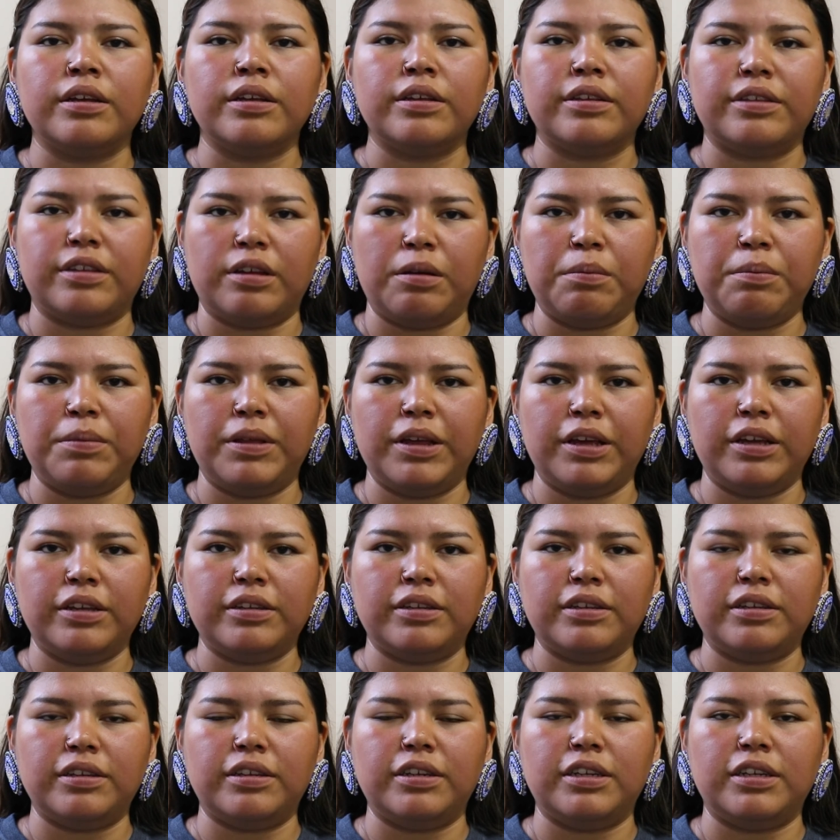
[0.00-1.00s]
Some
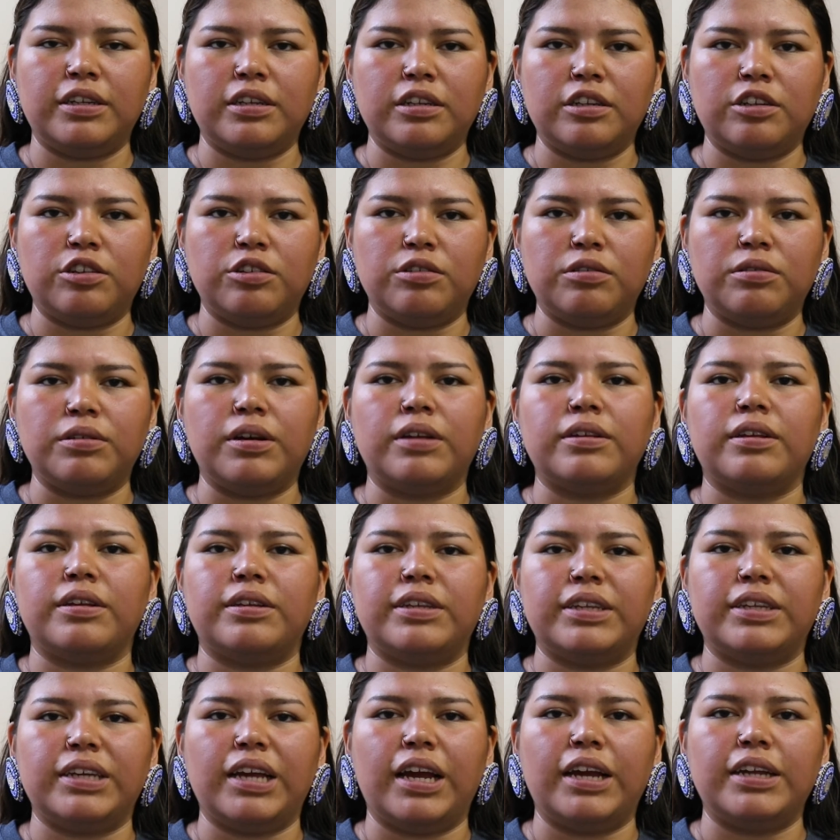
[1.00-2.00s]
things you need to do as a
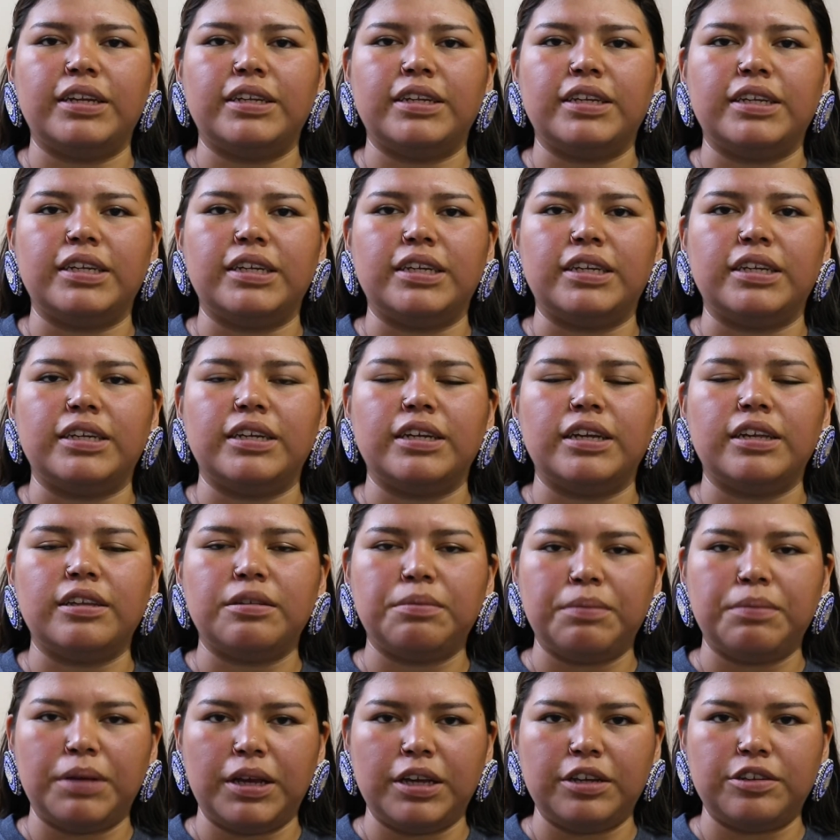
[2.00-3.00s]
CIT is
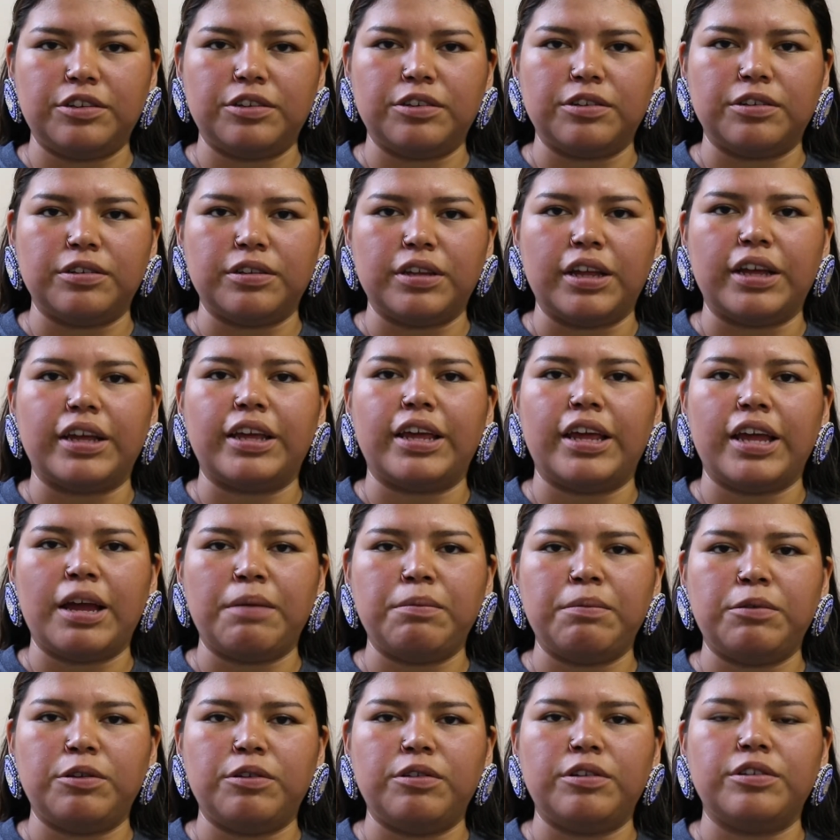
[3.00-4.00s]
make sure that
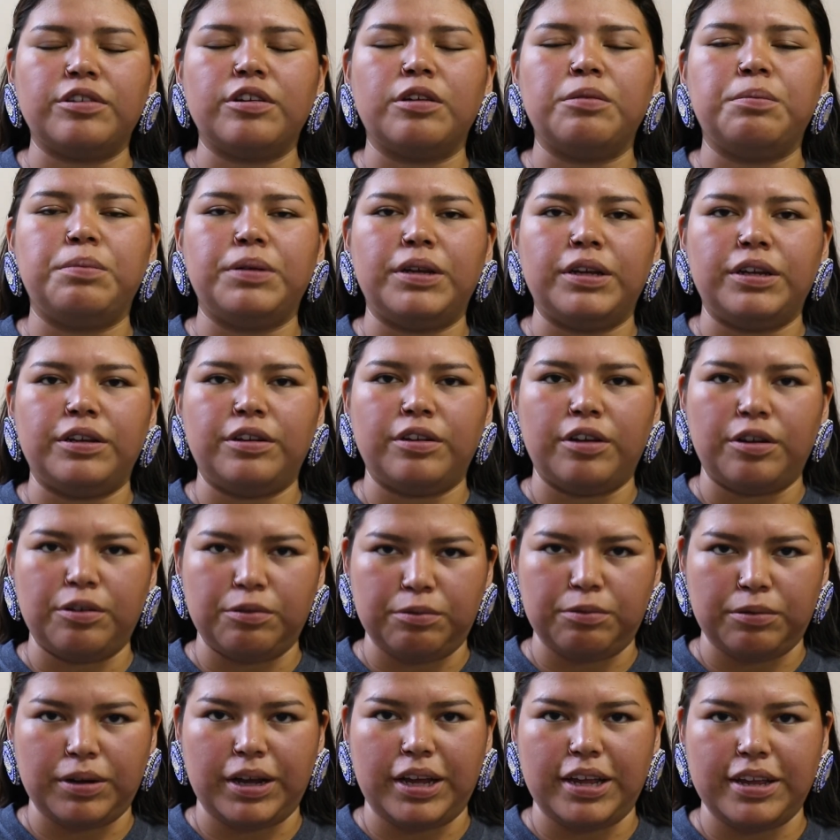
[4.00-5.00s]
camp duties are being
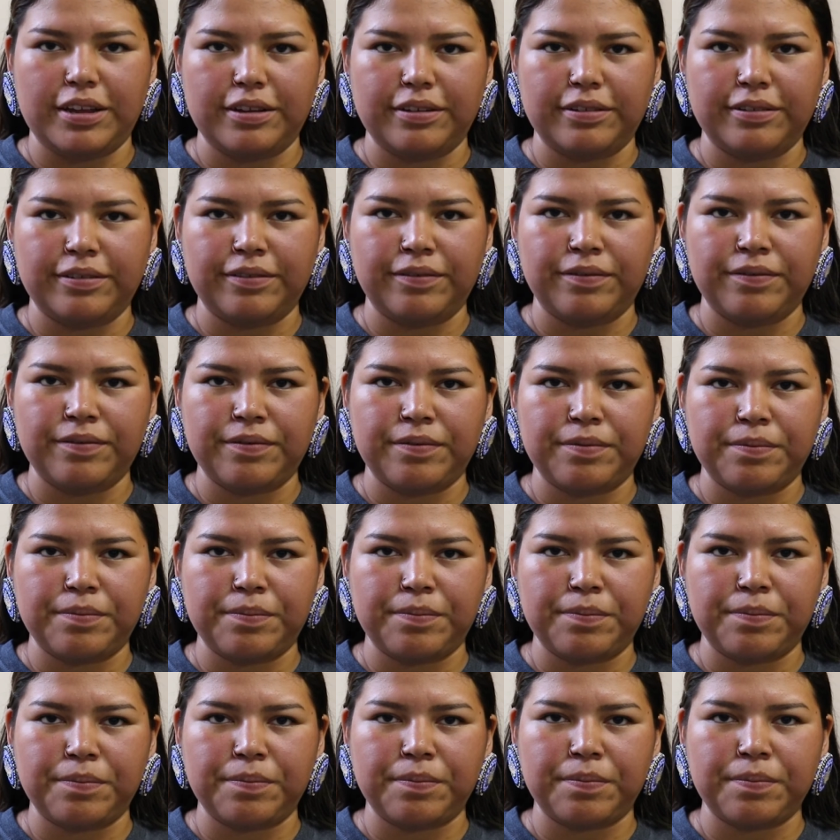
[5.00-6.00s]
done right.
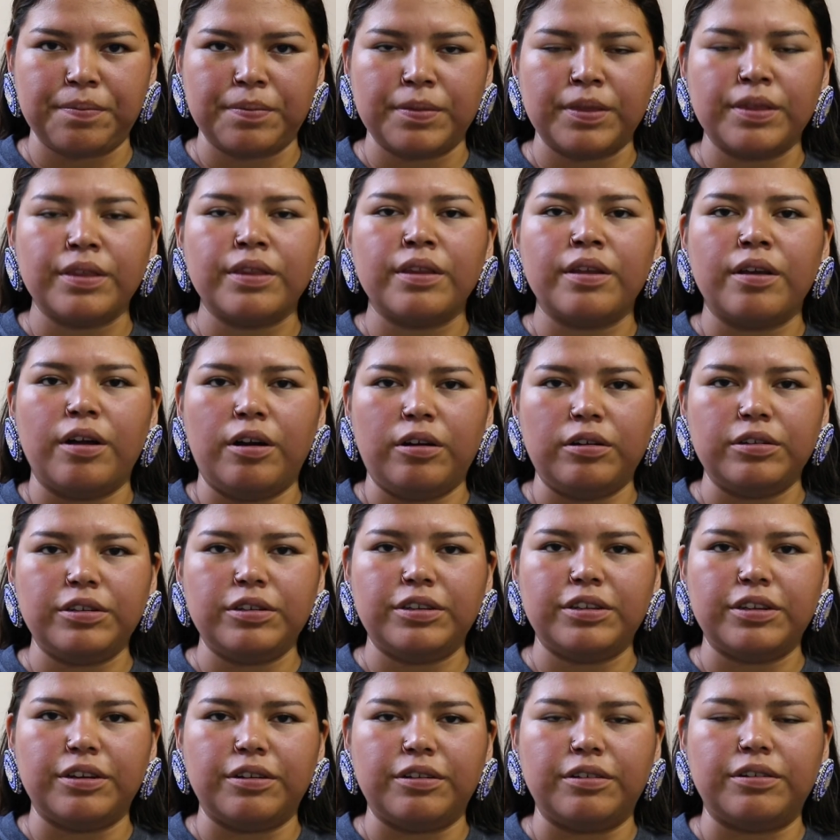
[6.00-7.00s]

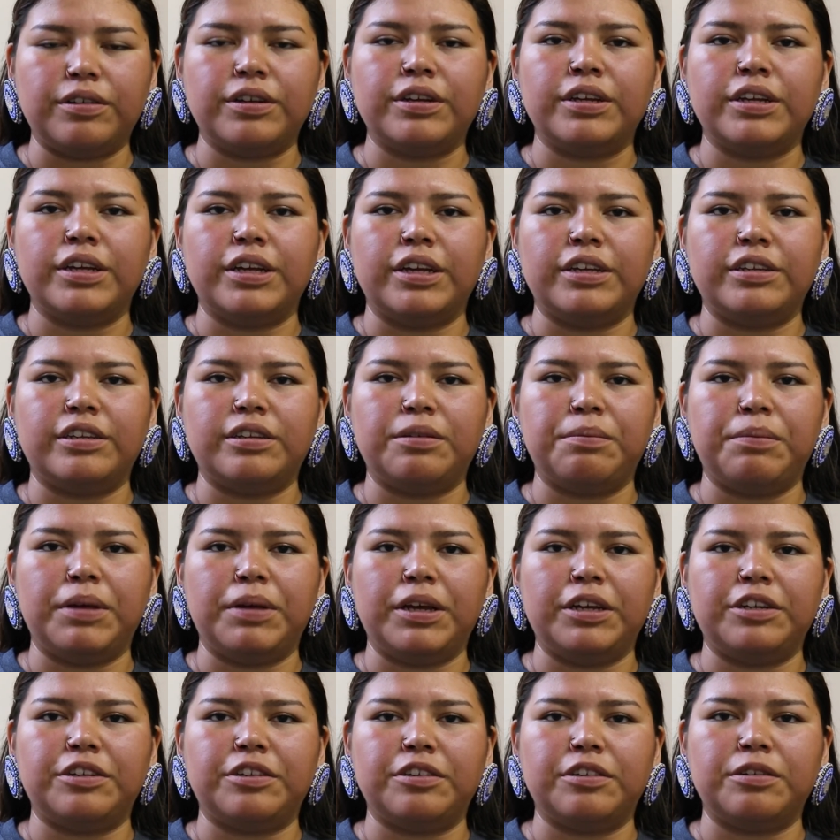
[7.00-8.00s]
Also, is to
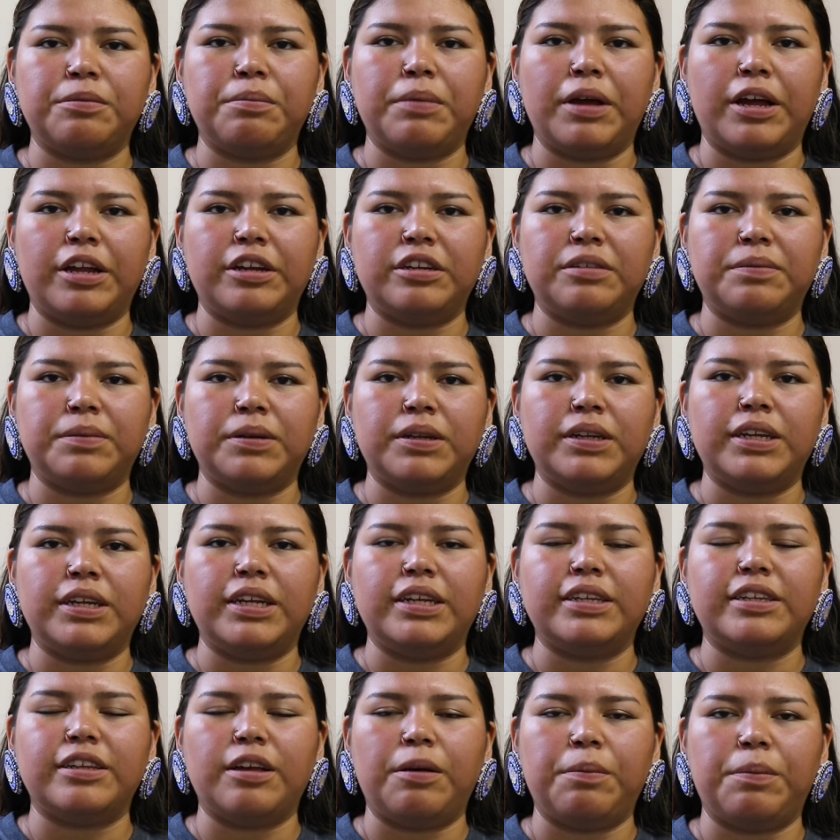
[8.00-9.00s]
make sure management
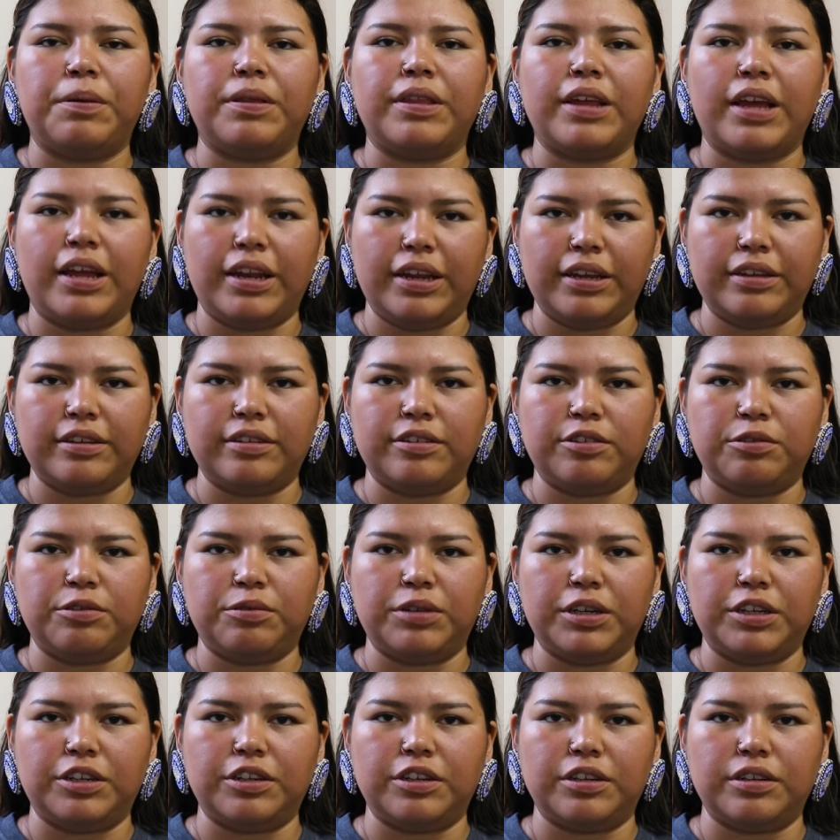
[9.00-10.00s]
needs help with any
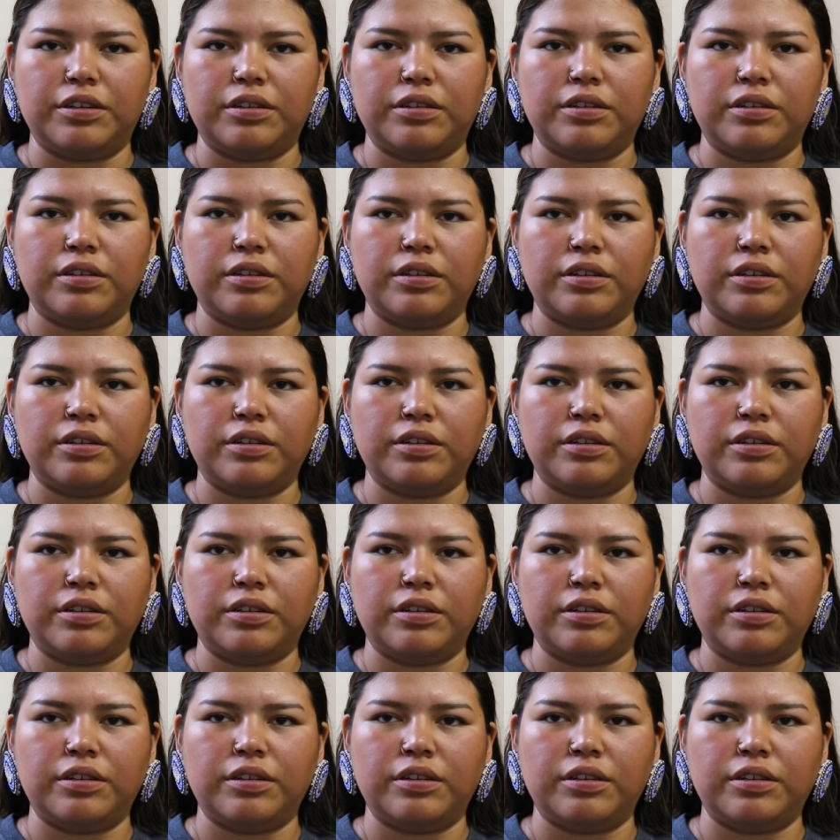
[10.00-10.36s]
situation.